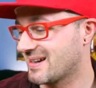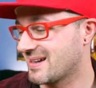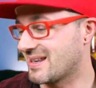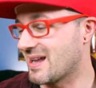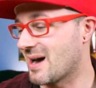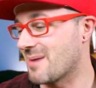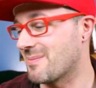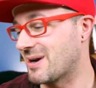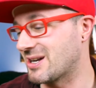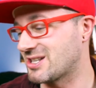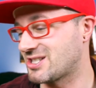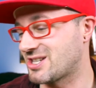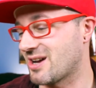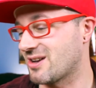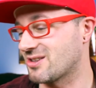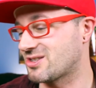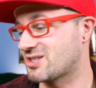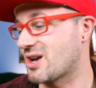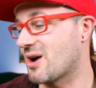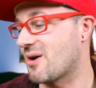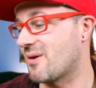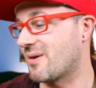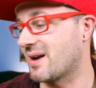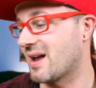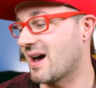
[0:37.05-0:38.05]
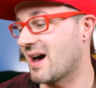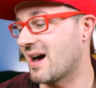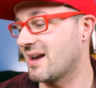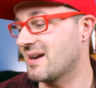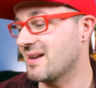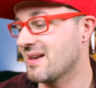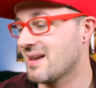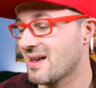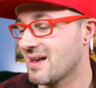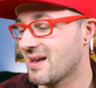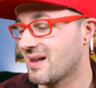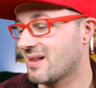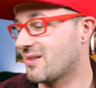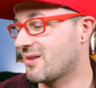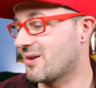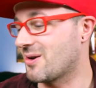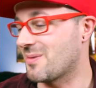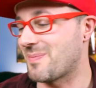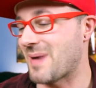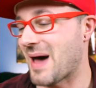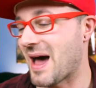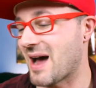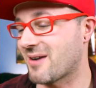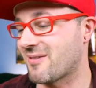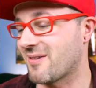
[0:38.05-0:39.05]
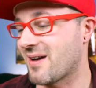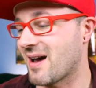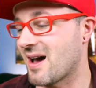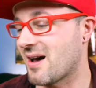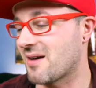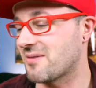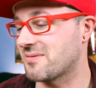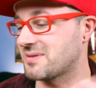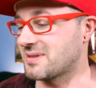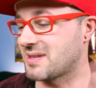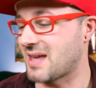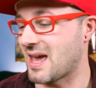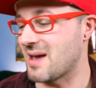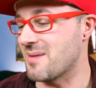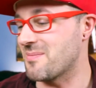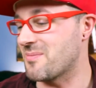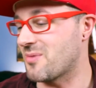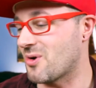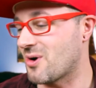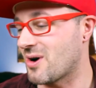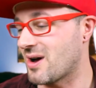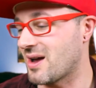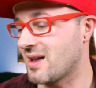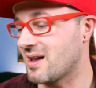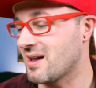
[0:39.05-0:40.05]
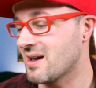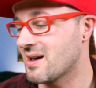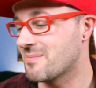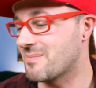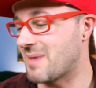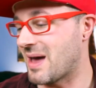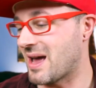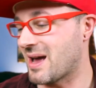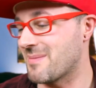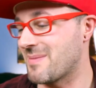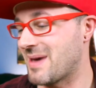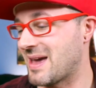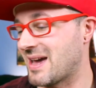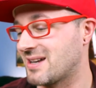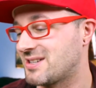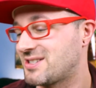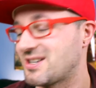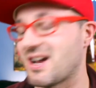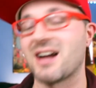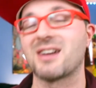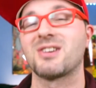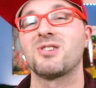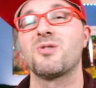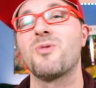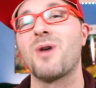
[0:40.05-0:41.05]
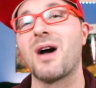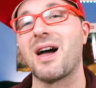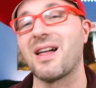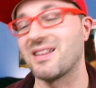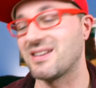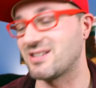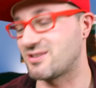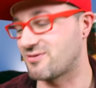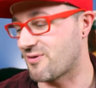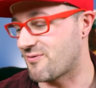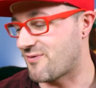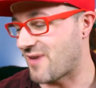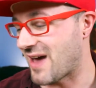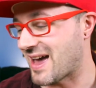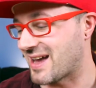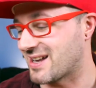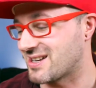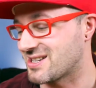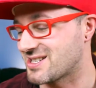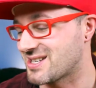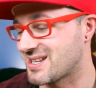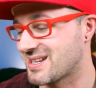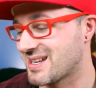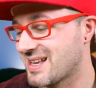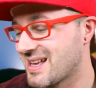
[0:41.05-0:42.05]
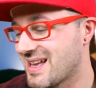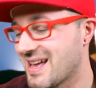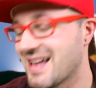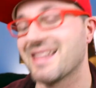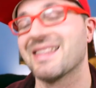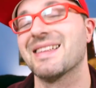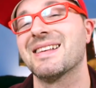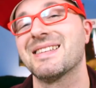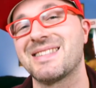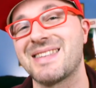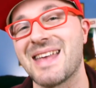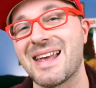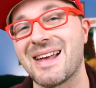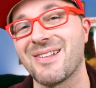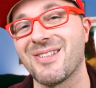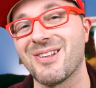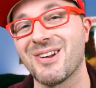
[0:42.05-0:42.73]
Not much else going on. Little background, Game Boy, MegaMan, Dr. Wily's Revenge. Let's take a